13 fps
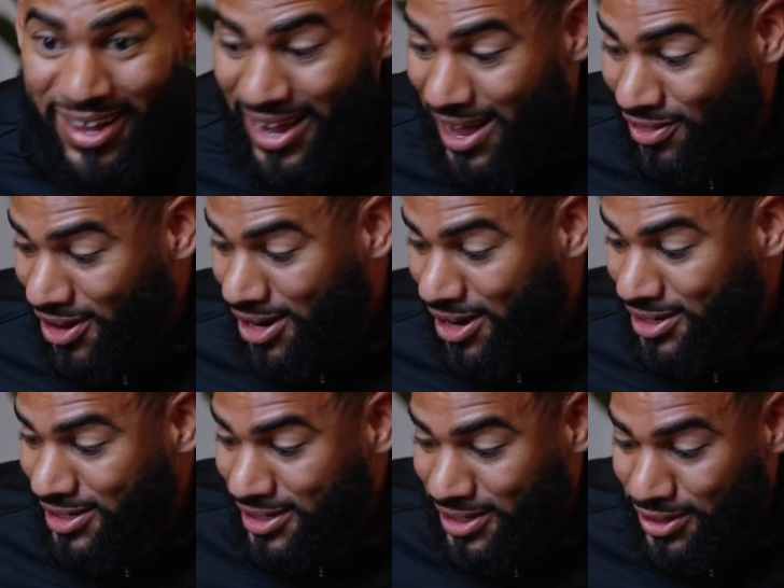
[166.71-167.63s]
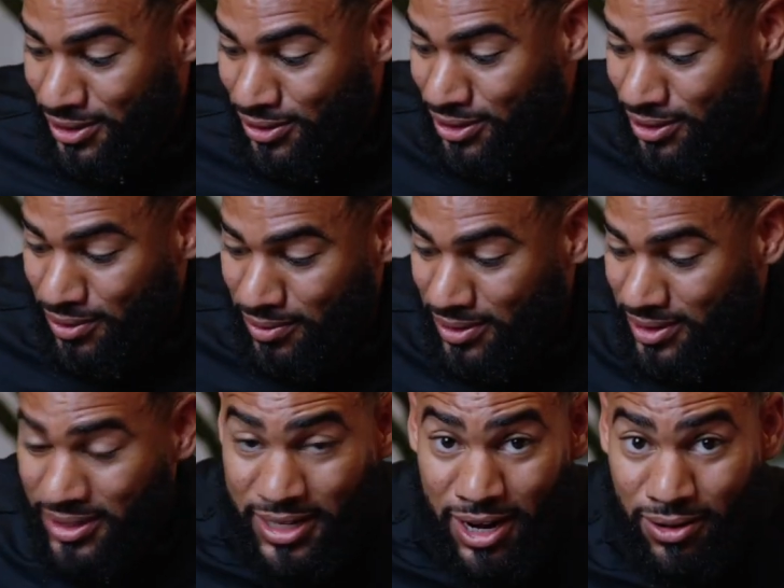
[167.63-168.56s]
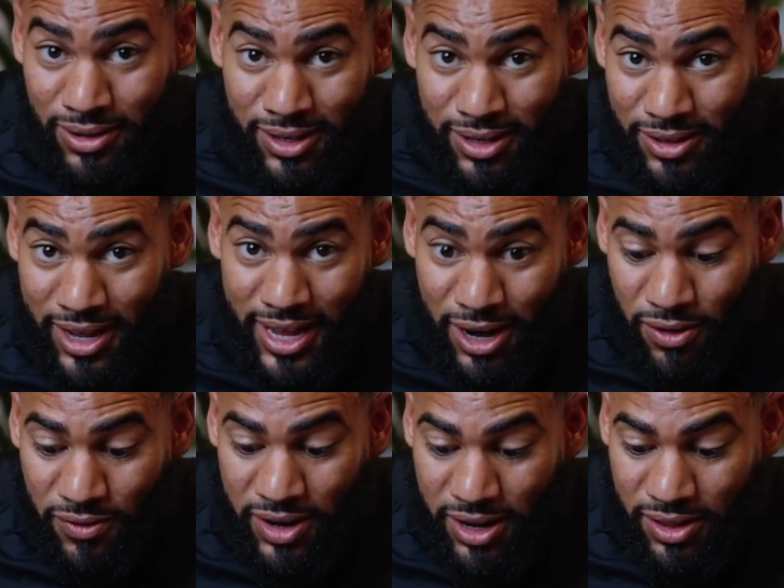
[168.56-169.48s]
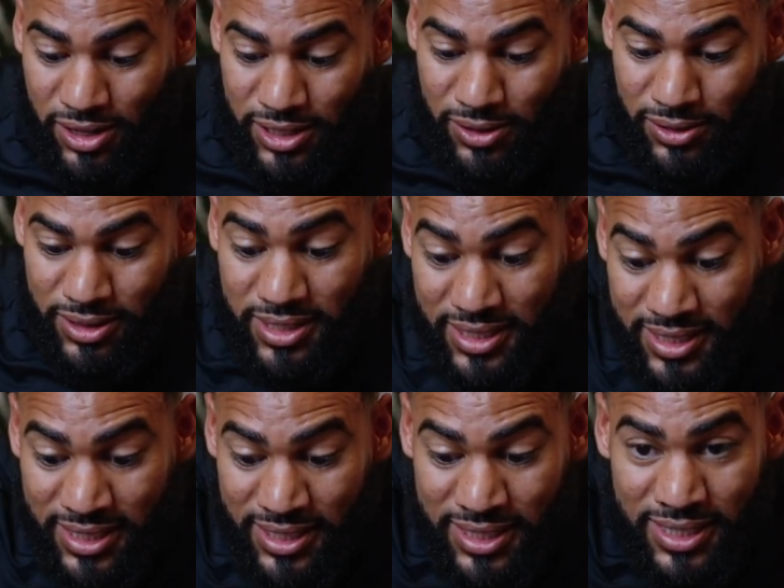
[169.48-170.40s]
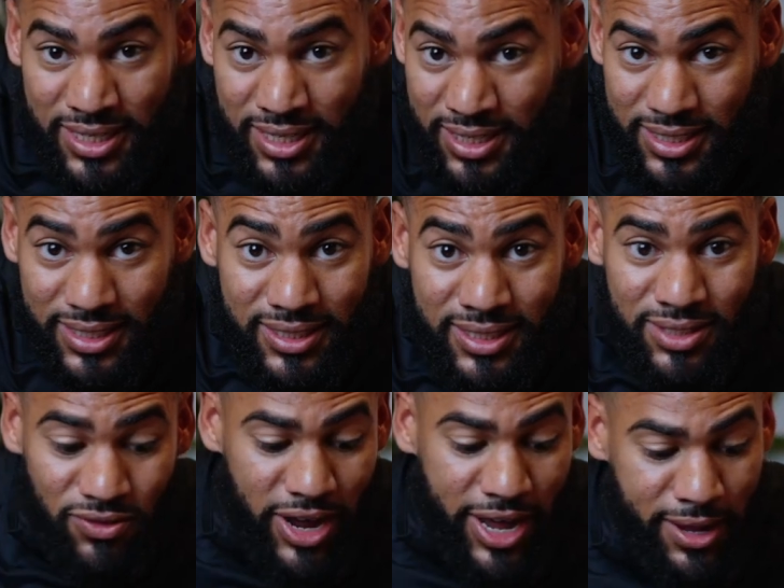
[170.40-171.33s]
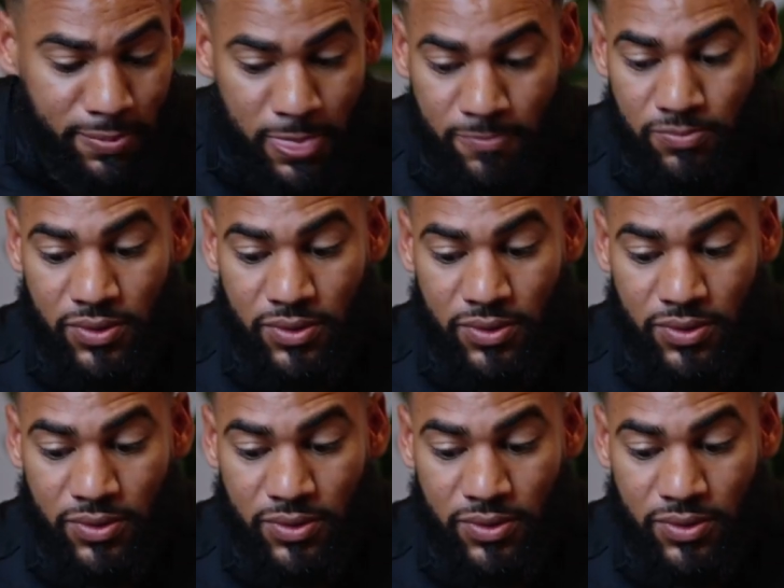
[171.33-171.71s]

And they're gonna, they're gonna get over and go zzz, zzz, right?